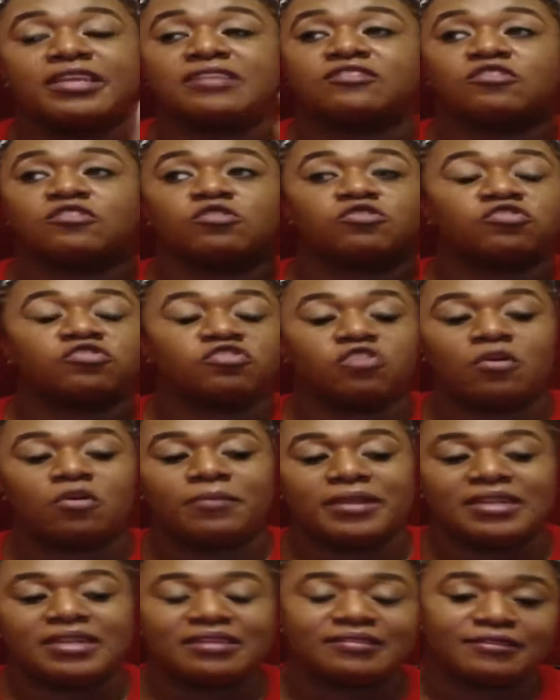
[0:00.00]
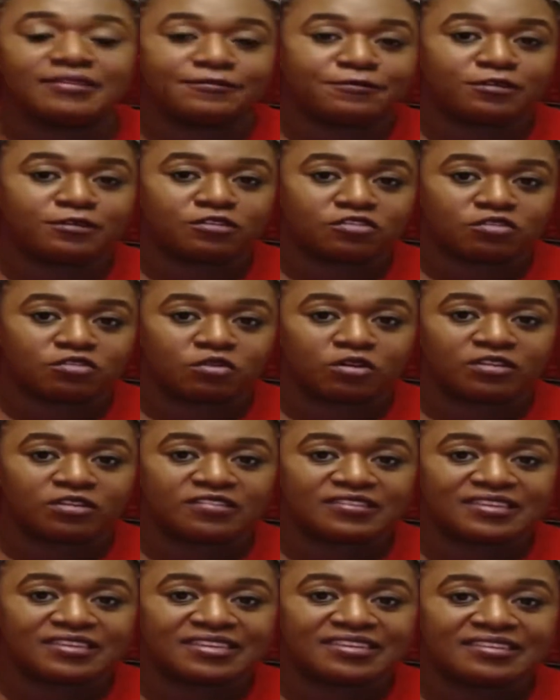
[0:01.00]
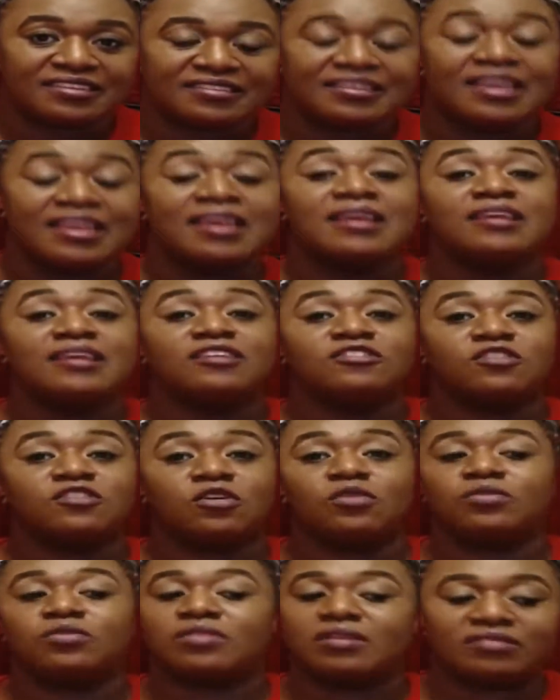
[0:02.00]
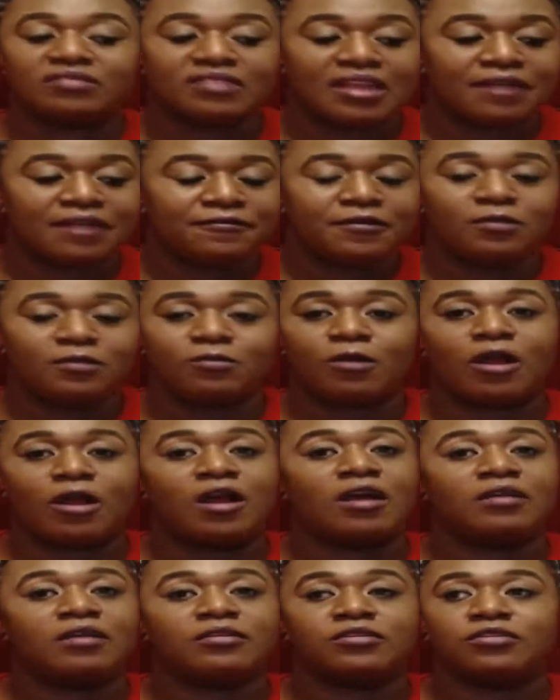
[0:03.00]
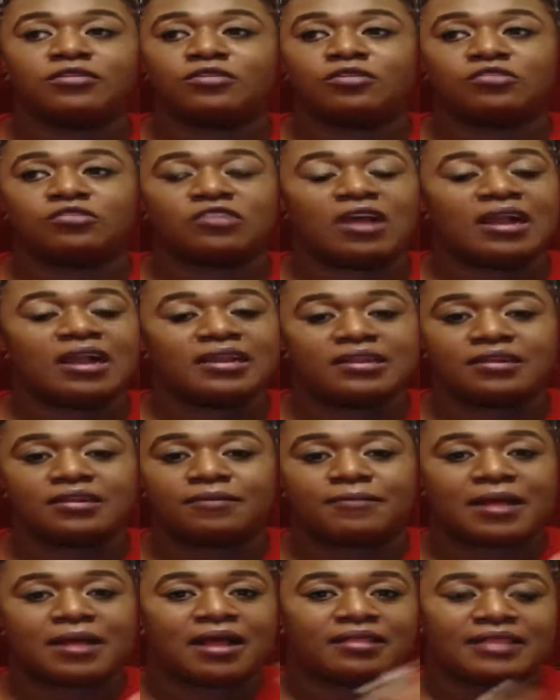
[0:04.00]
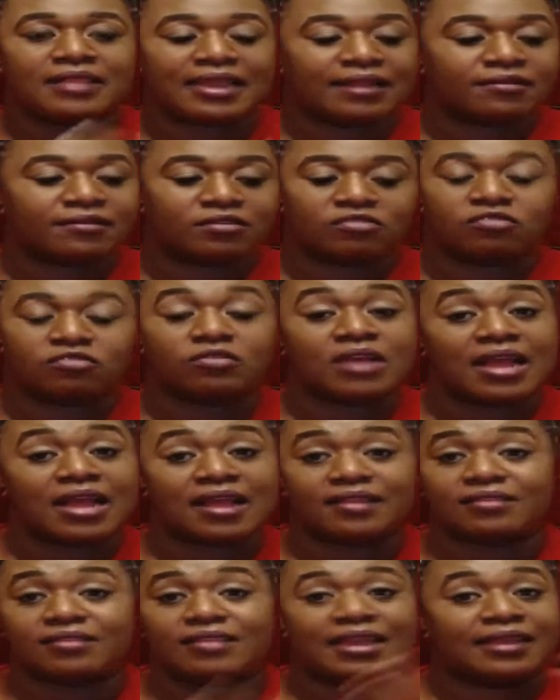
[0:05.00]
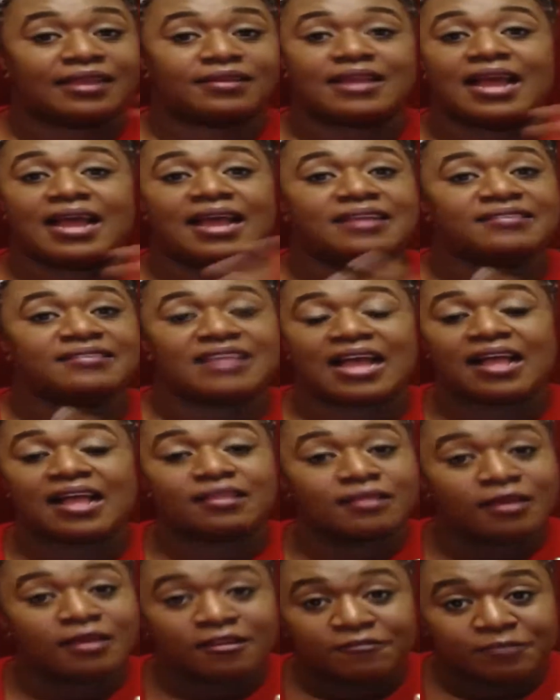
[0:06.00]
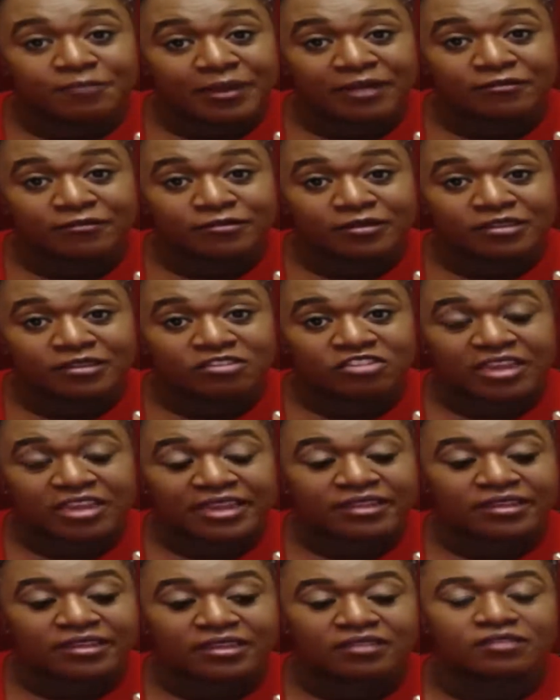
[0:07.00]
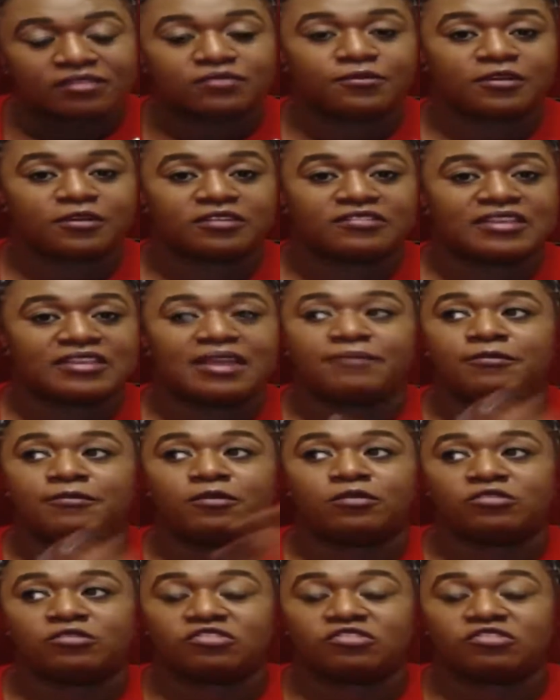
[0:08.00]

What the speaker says: There's so many different sources, so there's nothing wrong, talking about like guys, I love Beverly Jenkins, for example.